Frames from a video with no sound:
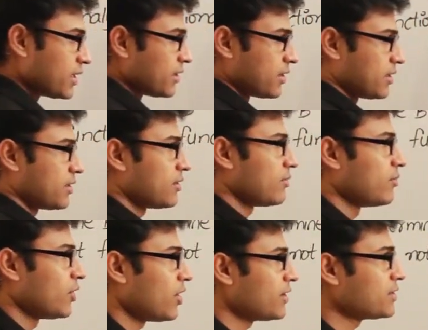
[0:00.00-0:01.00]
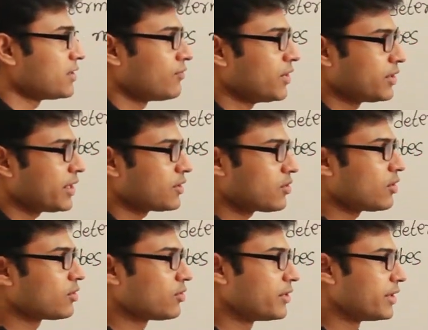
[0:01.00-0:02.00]
say it, because we cannot
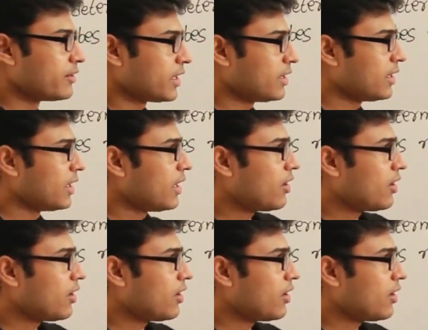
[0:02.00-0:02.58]
conclude it, right?